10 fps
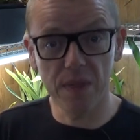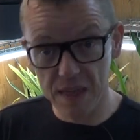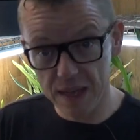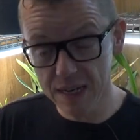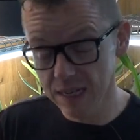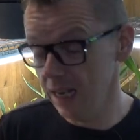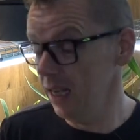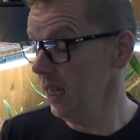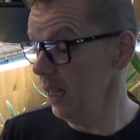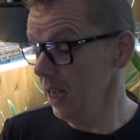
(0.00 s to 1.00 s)
with this.
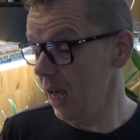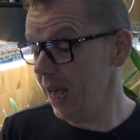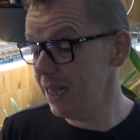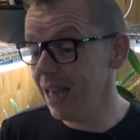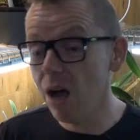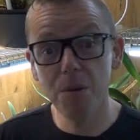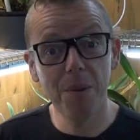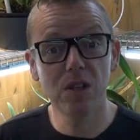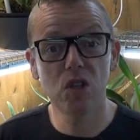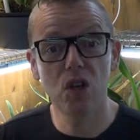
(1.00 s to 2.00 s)
It now
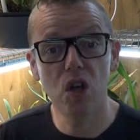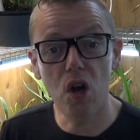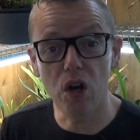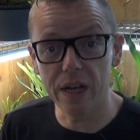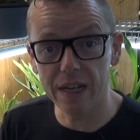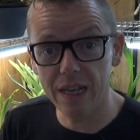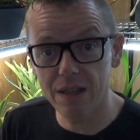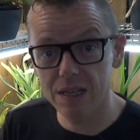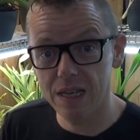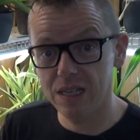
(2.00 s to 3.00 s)
depends on the arc. It,
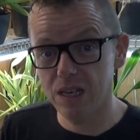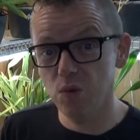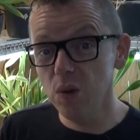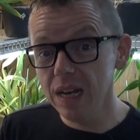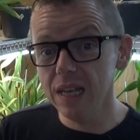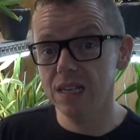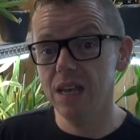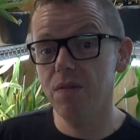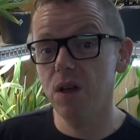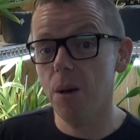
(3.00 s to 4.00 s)
it, it really is
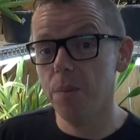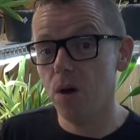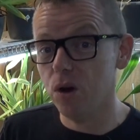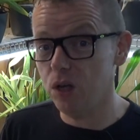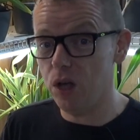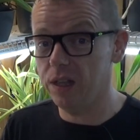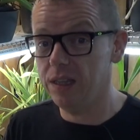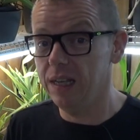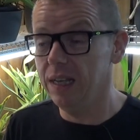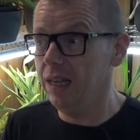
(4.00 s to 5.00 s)
giving up or not.
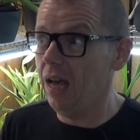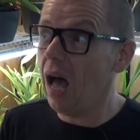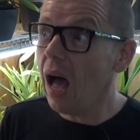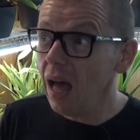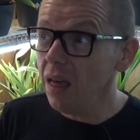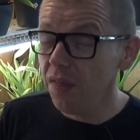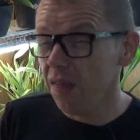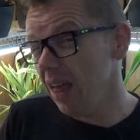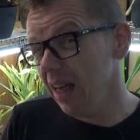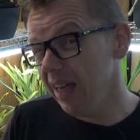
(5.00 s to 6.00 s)
I
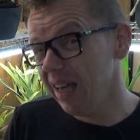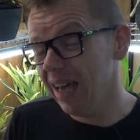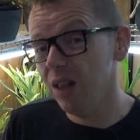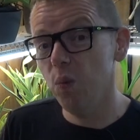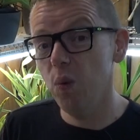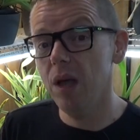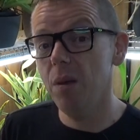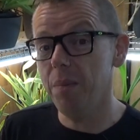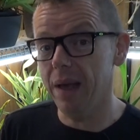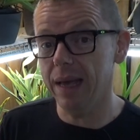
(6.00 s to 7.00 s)
think it
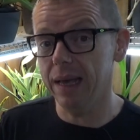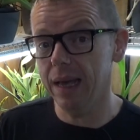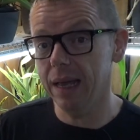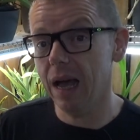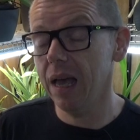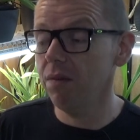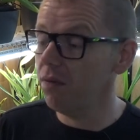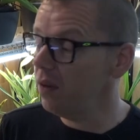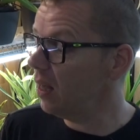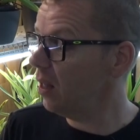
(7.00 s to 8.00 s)
will make it. I have a
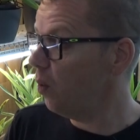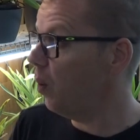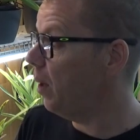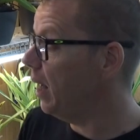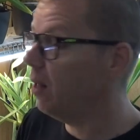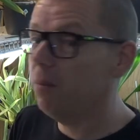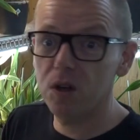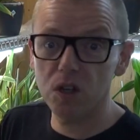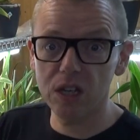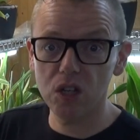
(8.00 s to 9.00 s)
feeling it will make it
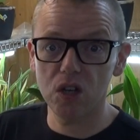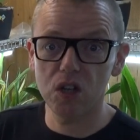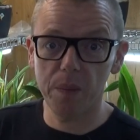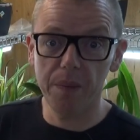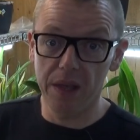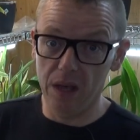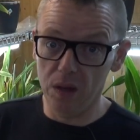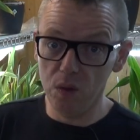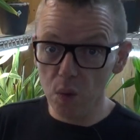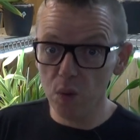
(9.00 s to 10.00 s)
because I saw some
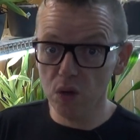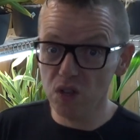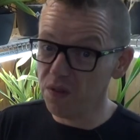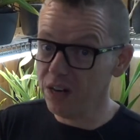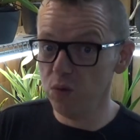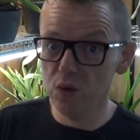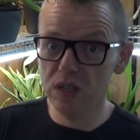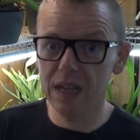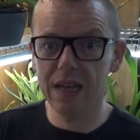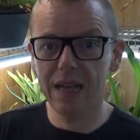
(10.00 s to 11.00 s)
new roots, fresh
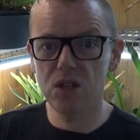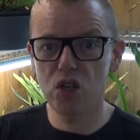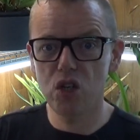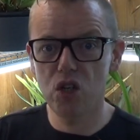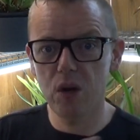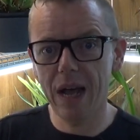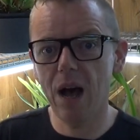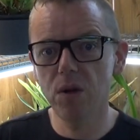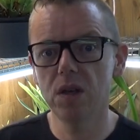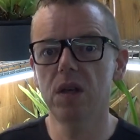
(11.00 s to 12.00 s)
roots that can shoot
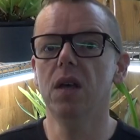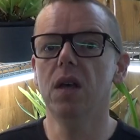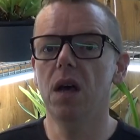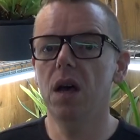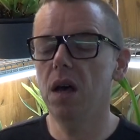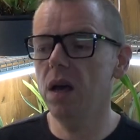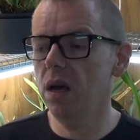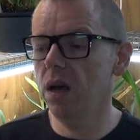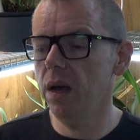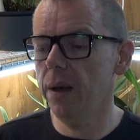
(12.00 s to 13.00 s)
out
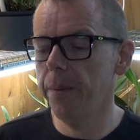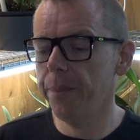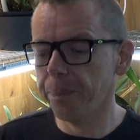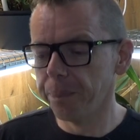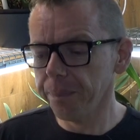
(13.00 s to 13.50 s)
uh, um,